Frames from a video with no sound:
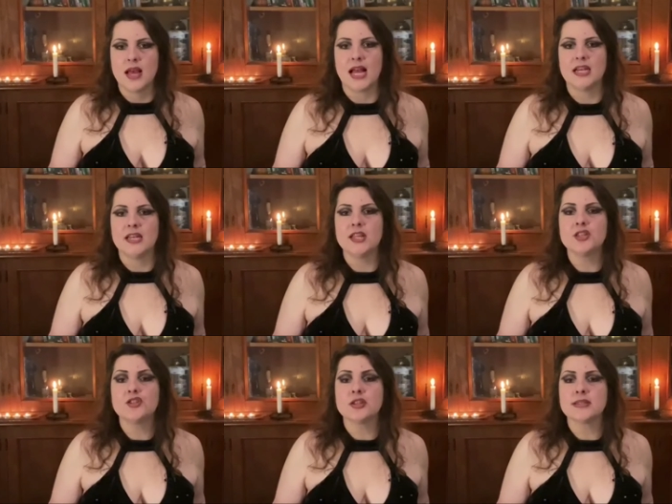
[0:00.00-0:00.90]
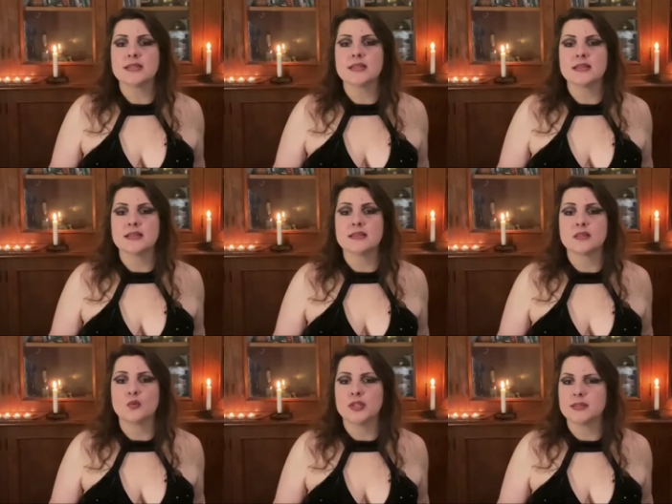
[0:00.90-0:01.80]

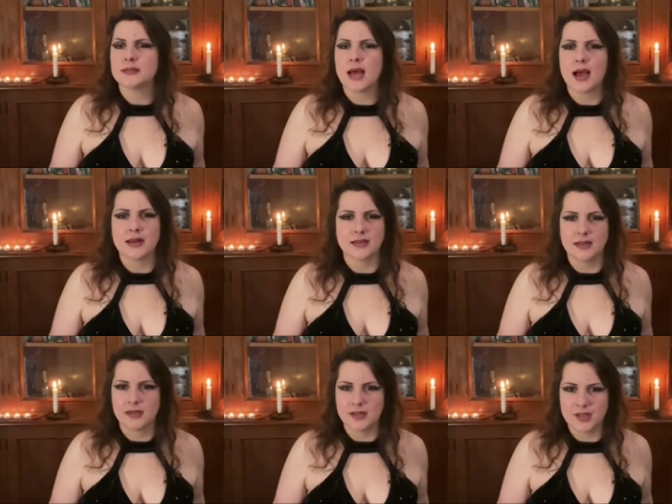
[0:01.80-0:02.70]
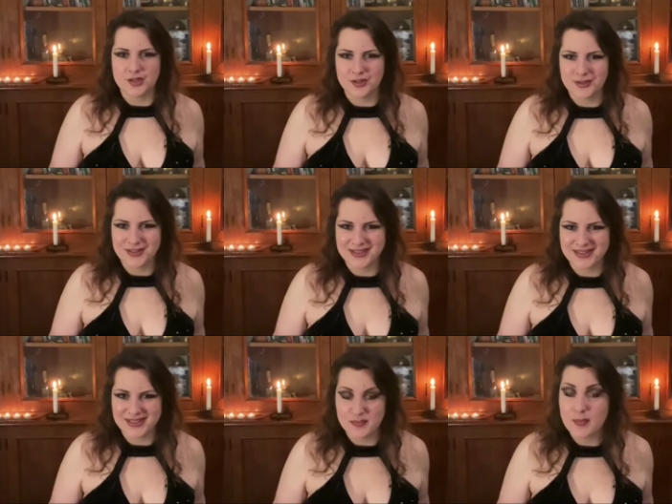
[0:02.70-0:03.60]
Allegiances with dark
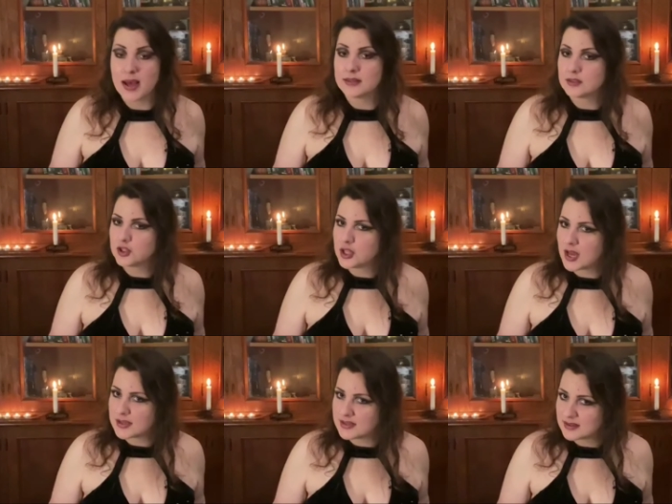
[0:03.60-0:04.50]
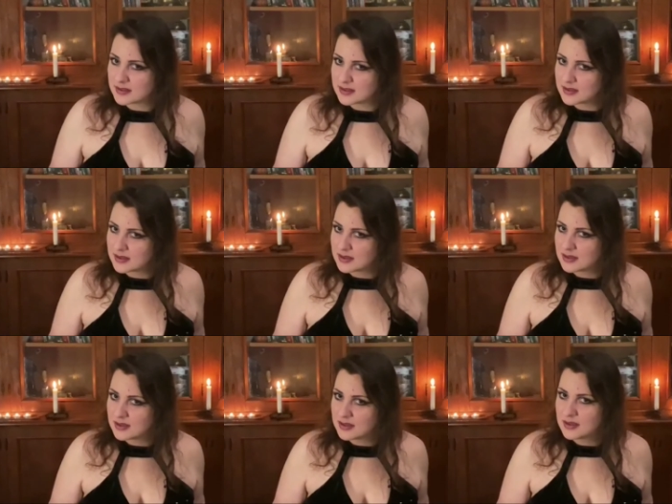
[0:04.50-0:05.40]
creatures, but just
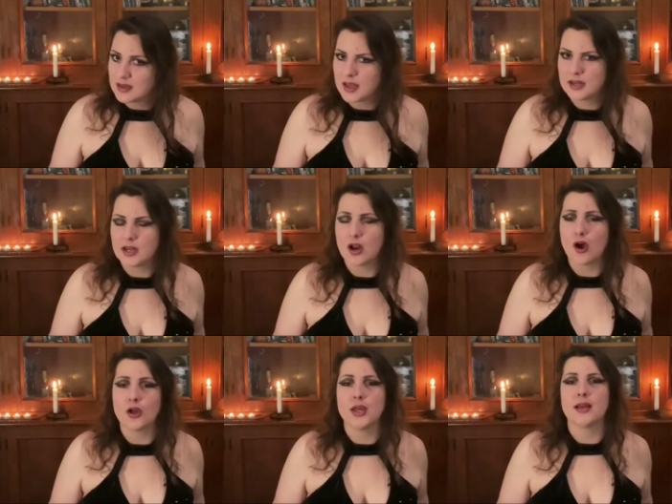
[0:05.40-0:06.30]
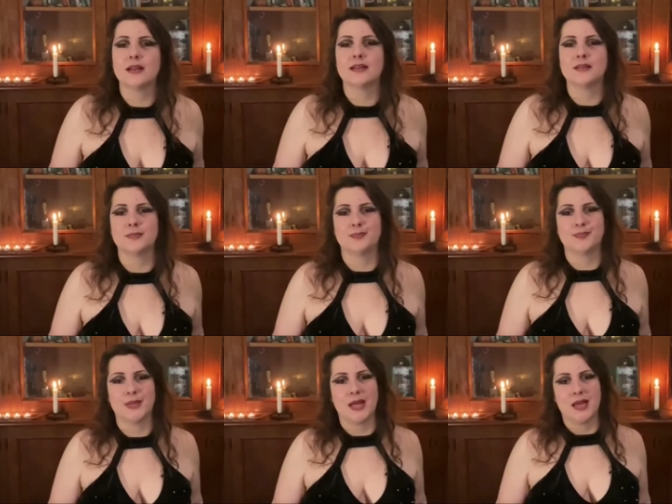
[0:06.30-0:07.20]
and loyal.
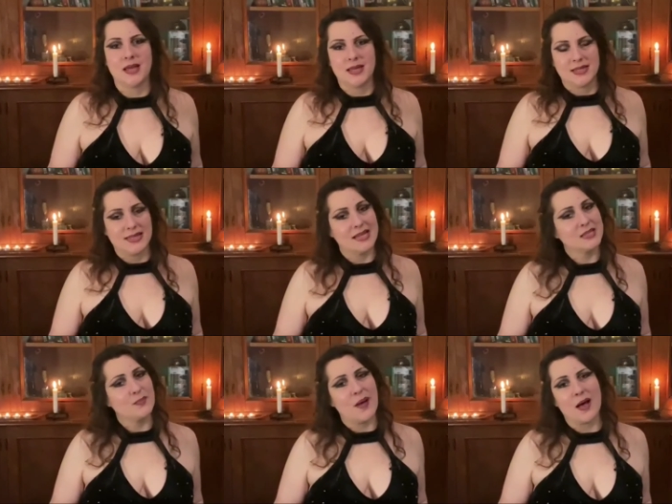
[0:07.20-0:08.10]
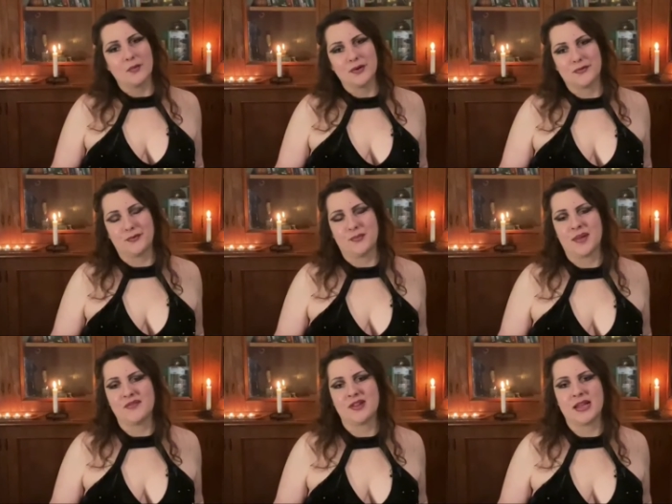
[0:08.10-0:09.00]
That's powerful,
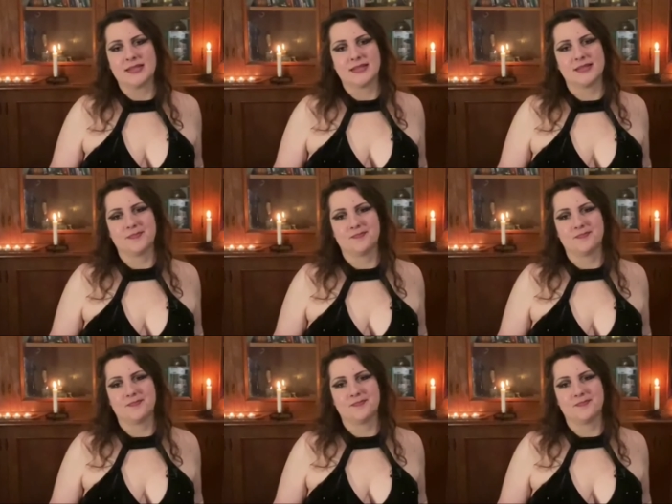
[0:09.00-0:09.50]
my friends.